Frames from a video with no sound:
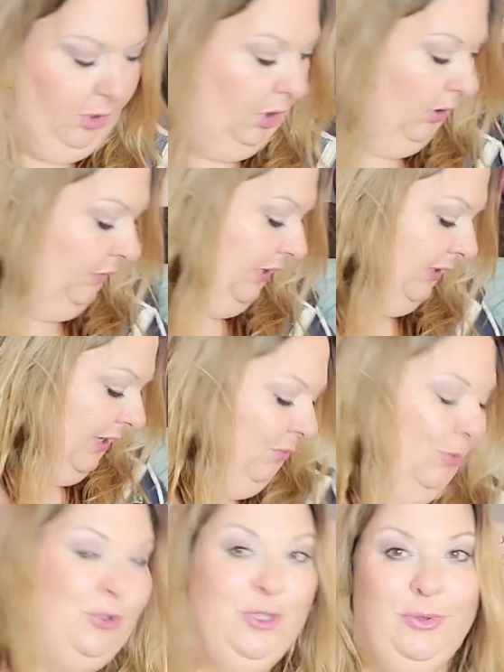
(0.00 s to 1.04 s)
All of these
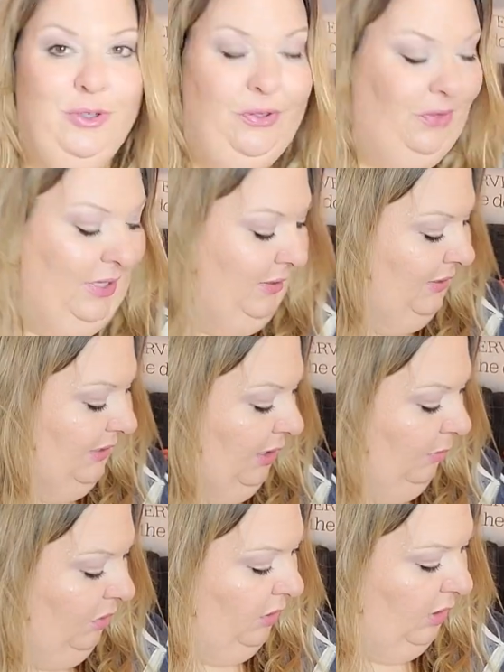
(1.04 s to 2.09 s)
have multiple of like the
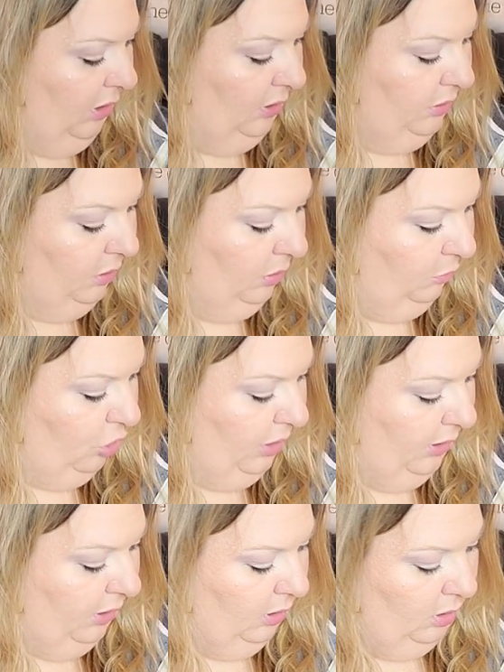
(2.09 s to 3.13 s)
same thing, so I'm
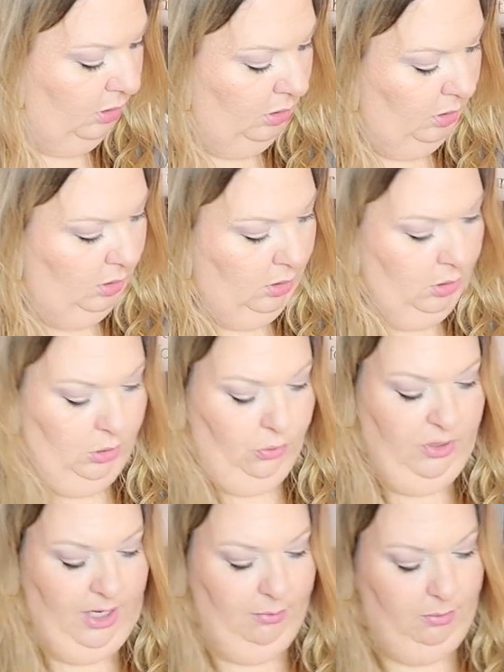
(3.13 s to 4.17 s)
trying to
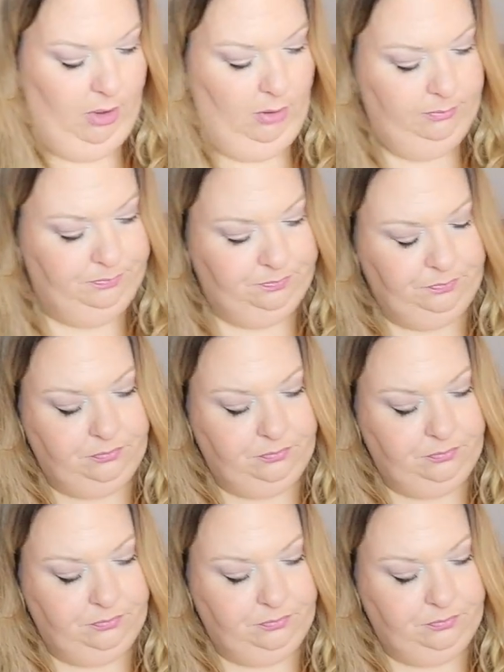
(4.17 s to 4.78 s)
grab them all.